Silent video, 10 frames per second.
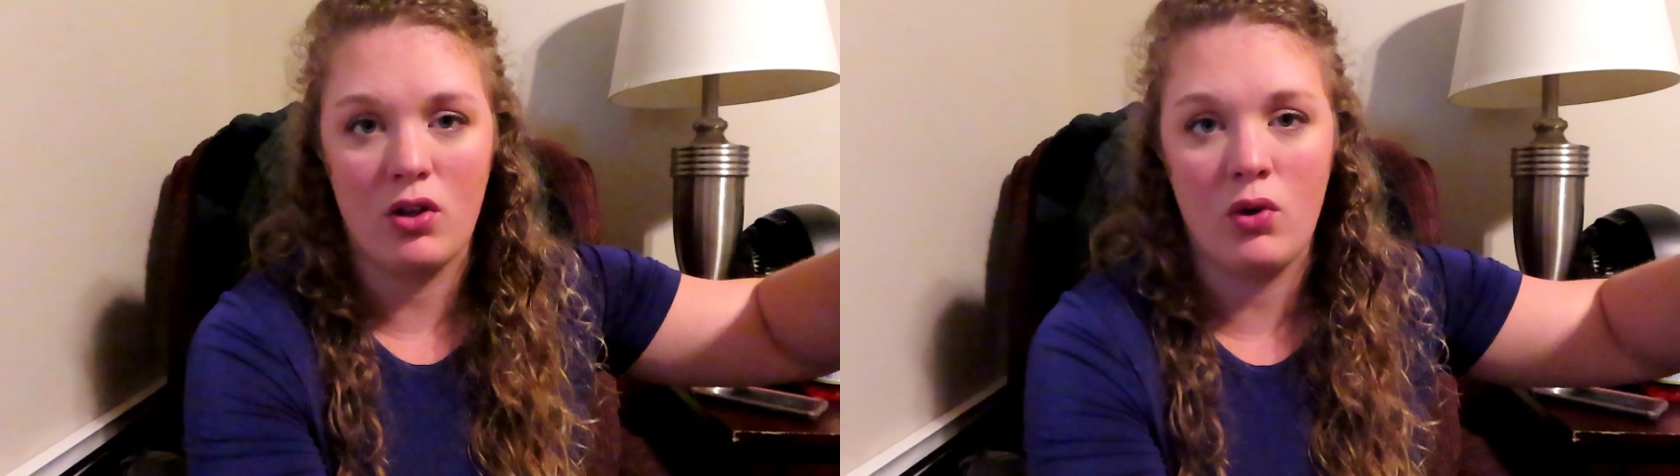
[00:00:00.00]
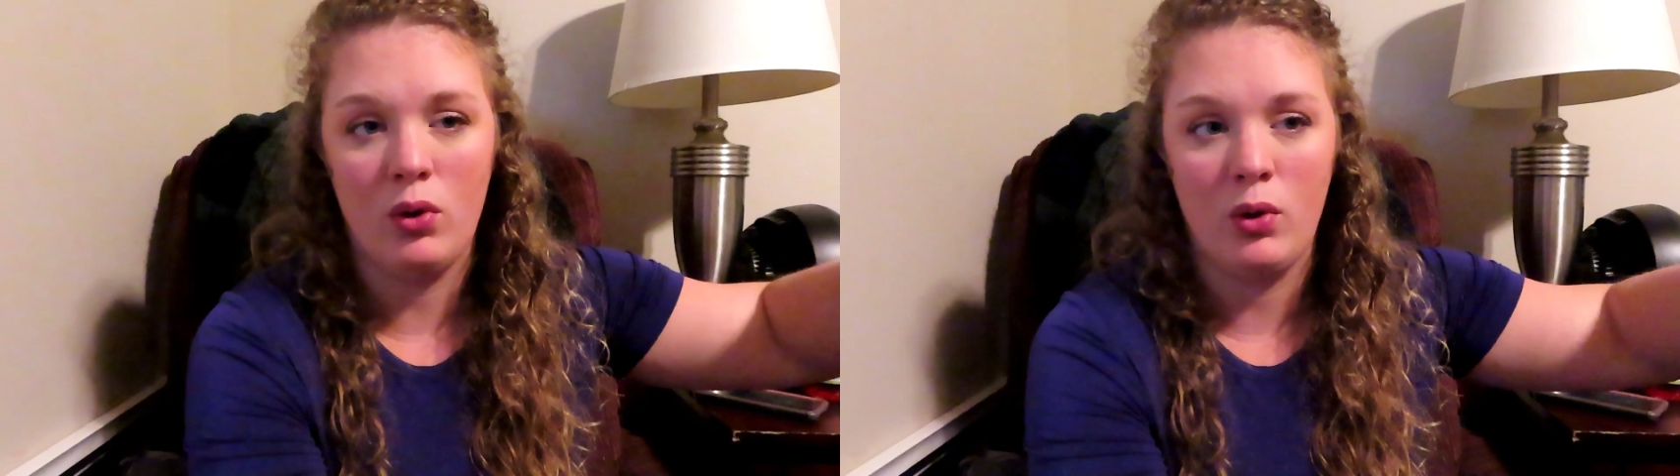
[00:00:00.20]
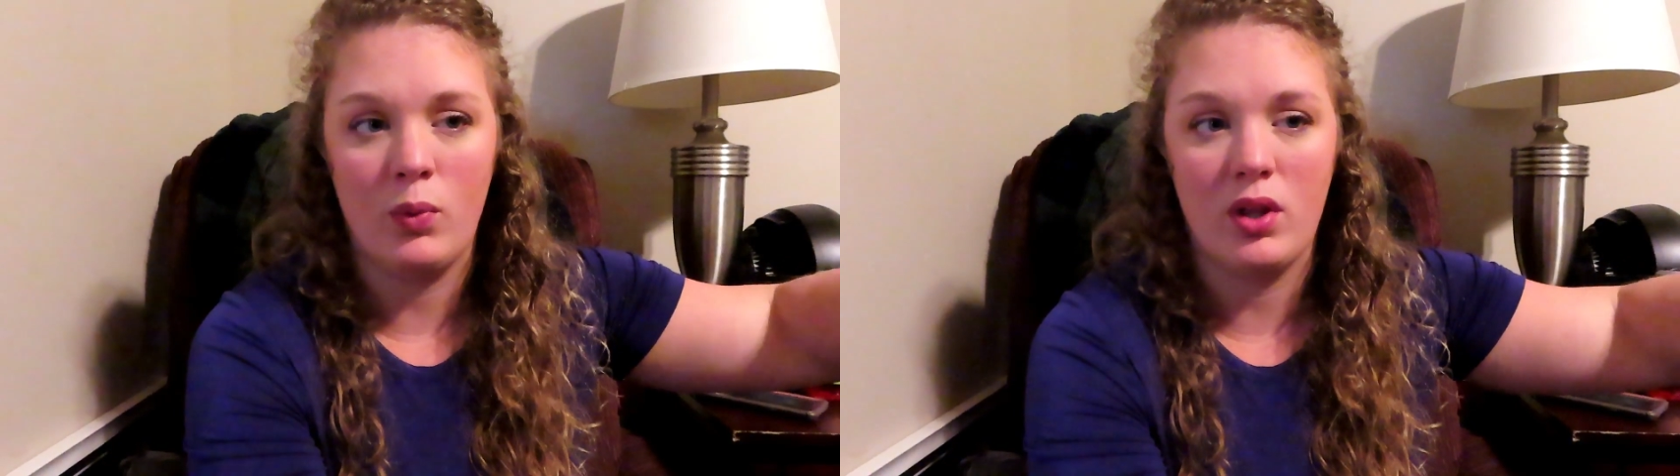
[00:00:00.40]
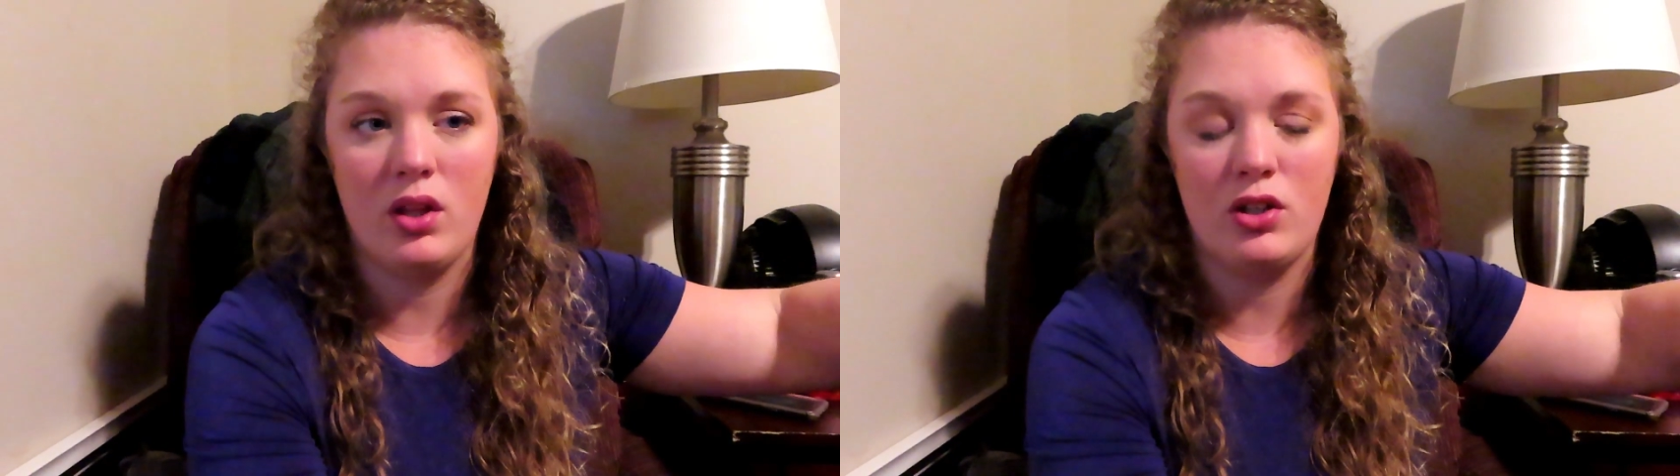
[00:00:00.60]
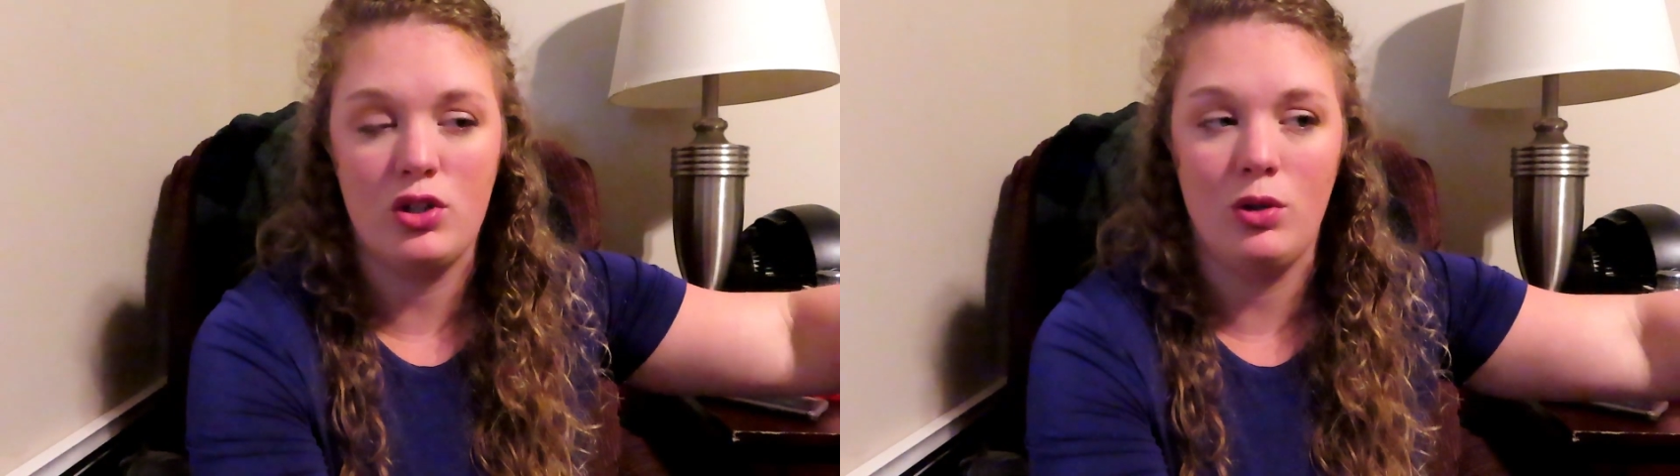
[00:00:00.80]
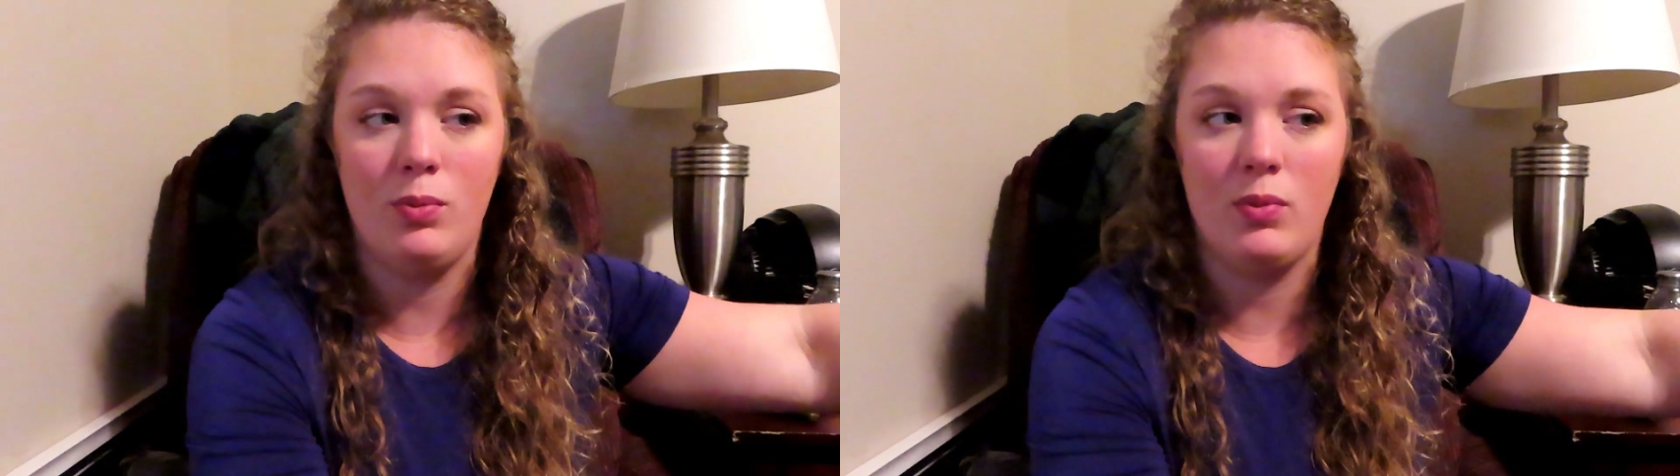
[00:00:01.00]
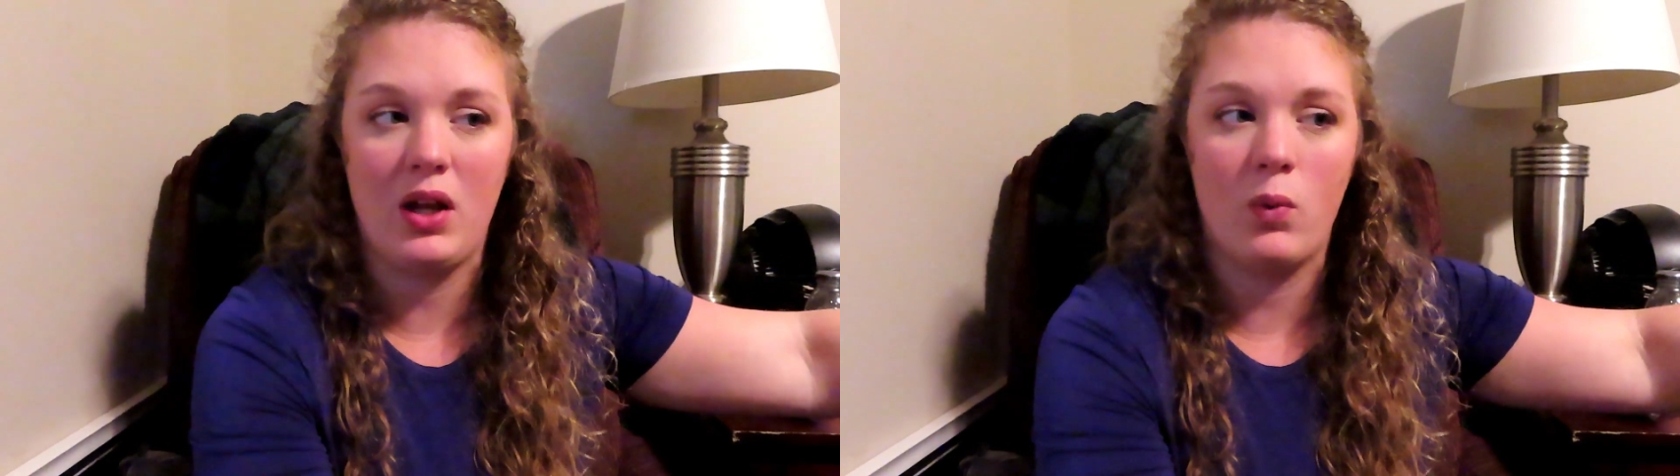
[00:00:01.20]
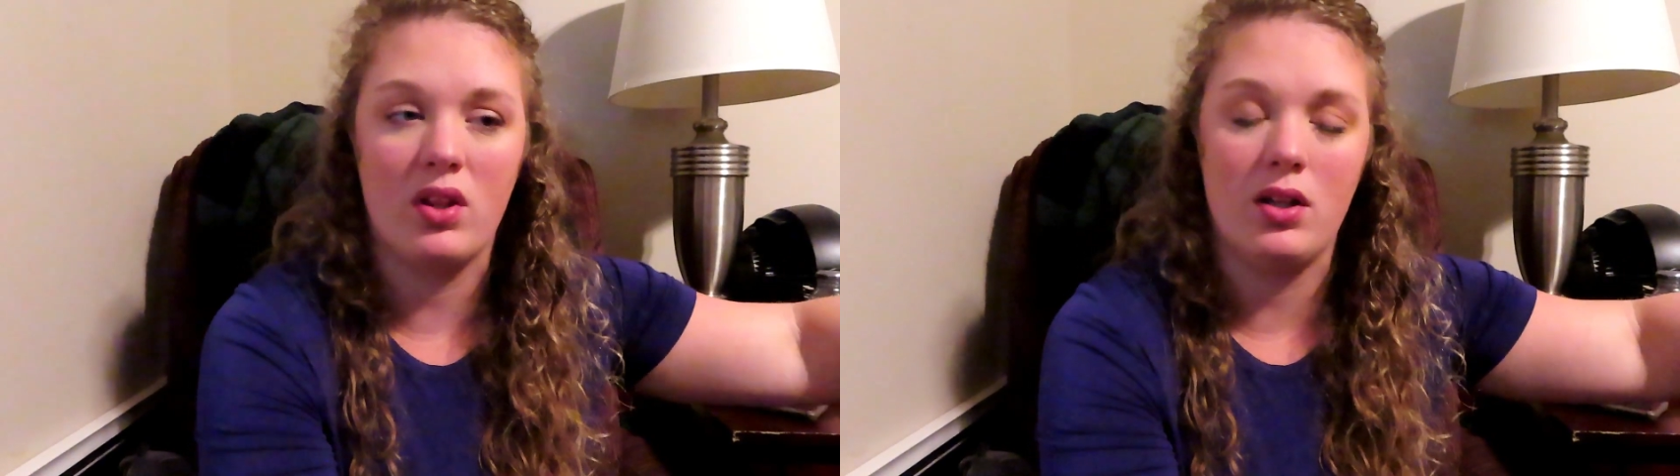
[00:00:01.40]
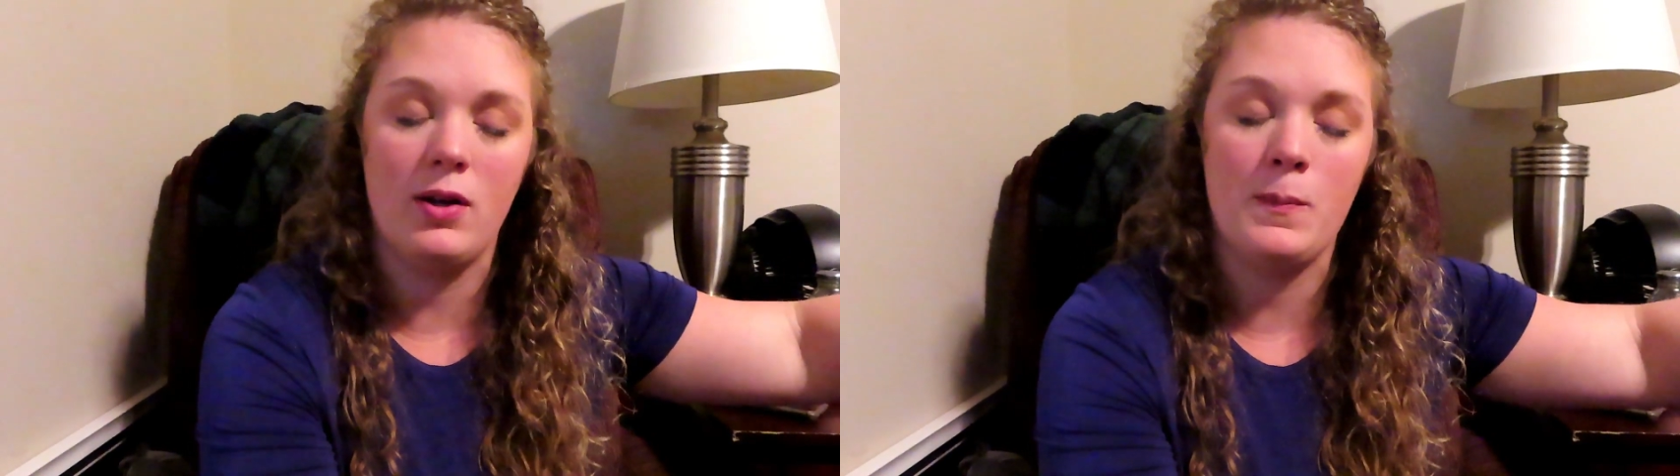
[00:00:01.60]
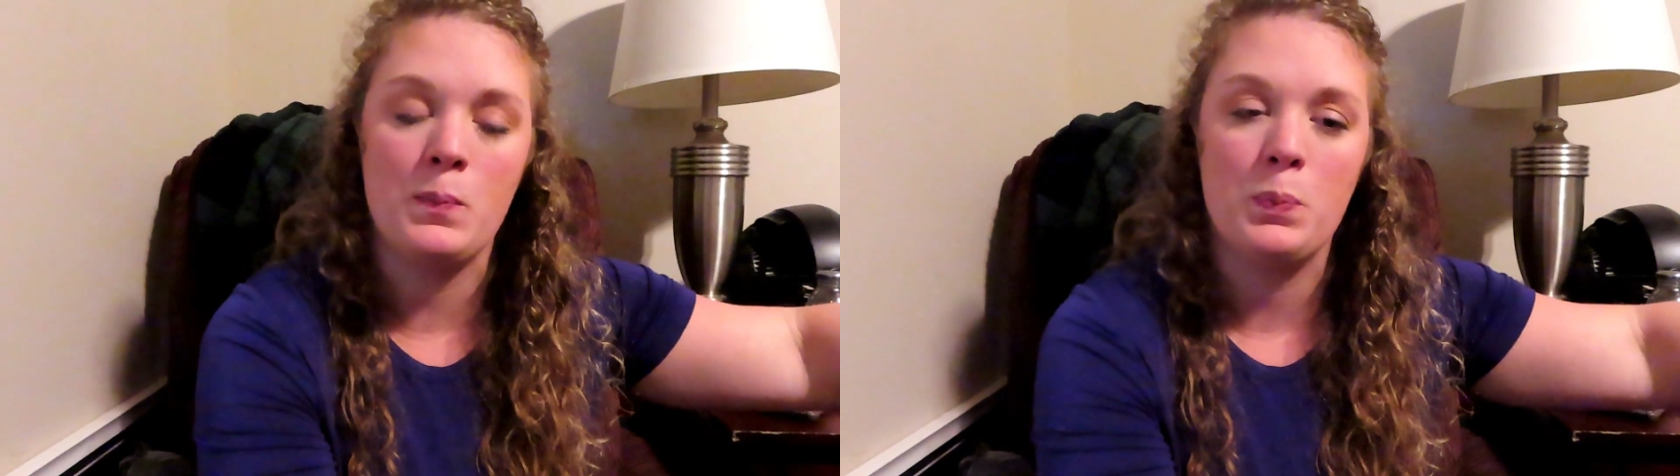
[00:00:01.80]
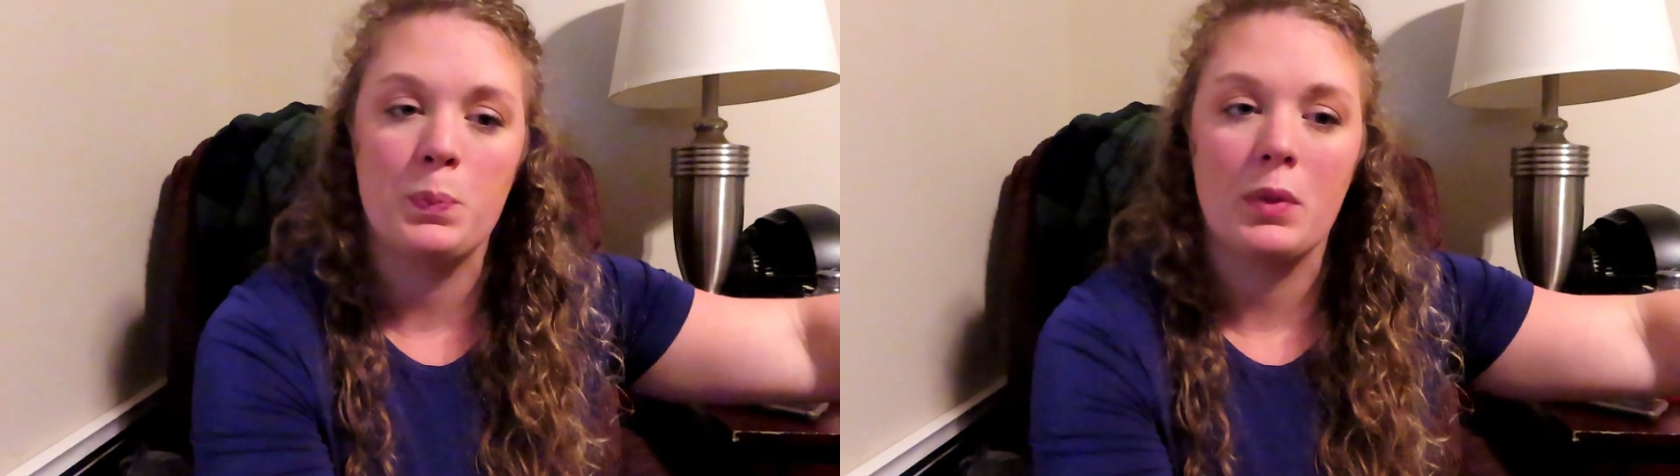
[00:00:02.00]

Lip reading: the colon where the tube, like where the